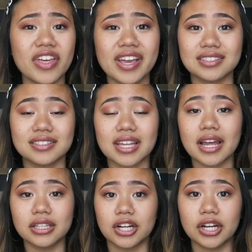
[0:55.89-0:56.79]
things that
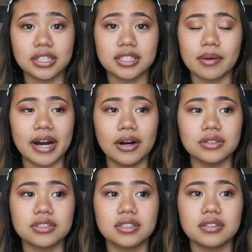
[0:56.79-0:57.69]
I learned
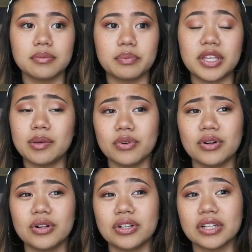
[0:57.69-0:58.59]
about
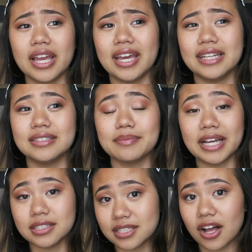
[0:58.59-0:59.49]
people and
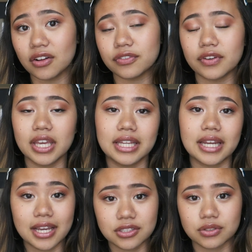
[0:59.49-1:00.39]
myself in
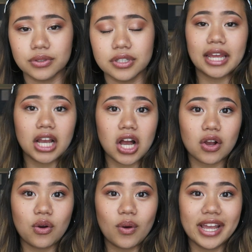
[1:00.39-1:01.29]
high school. And I got
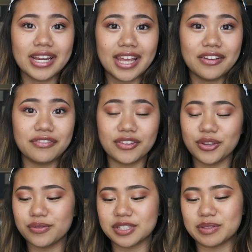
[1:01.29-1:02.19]
quite a
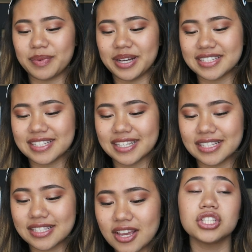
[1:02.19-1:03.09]
few
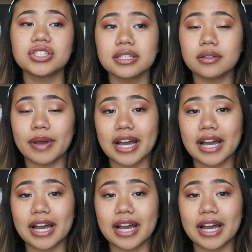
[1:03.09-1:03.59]
responses. Just a little